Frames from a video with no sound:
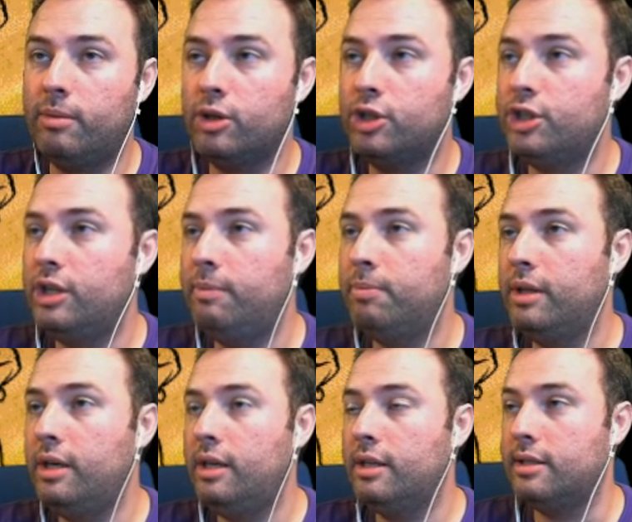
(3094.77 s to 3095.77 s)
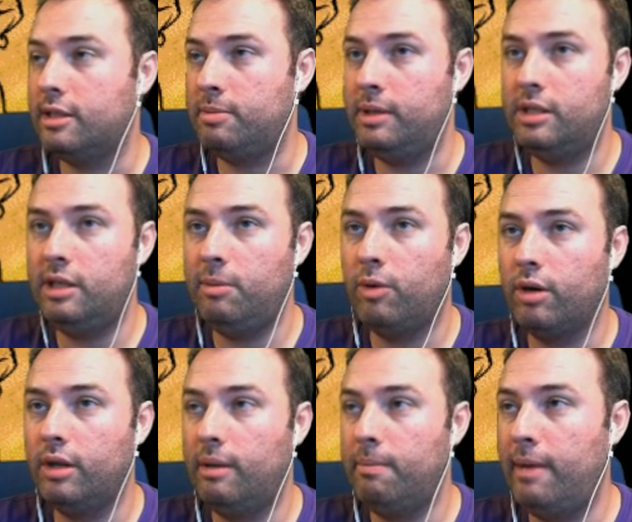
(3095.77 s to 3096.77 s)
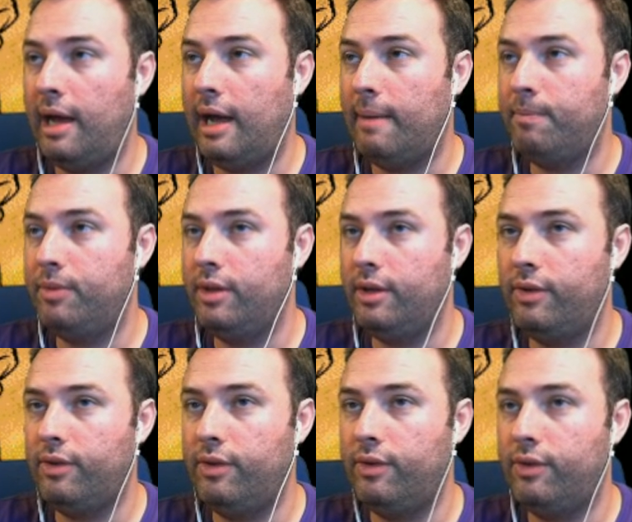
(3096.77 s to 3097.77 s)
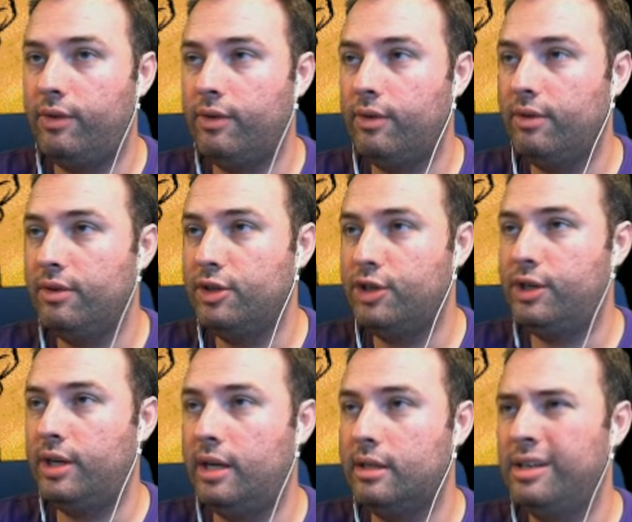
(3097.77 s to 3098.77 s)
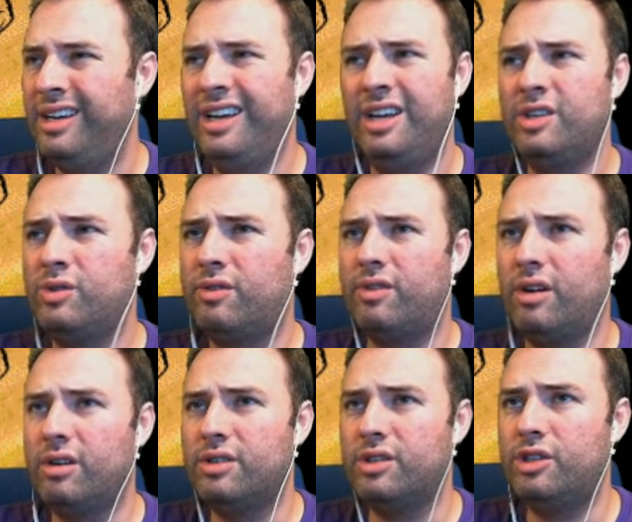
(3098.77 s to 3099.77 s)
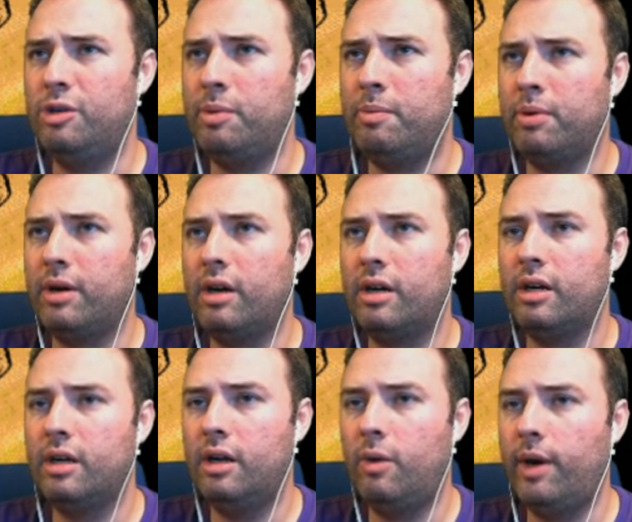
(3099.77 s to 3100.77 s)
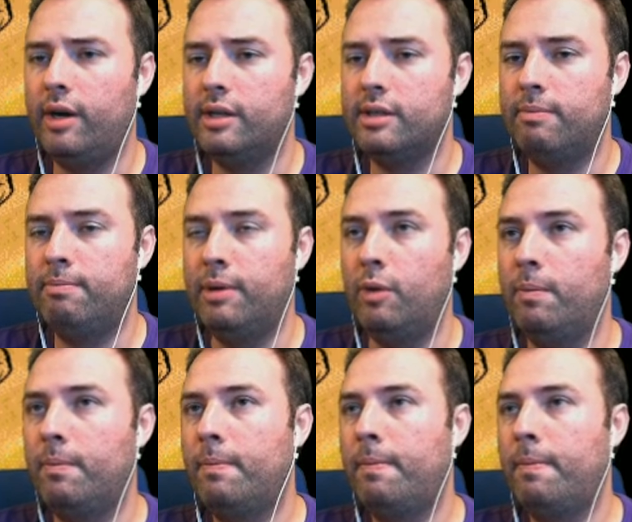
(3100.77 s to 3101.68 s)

more cheaply. This lets me see more on the map. This is shit. Swift Learn is a stupid perk. Awareness. Boom.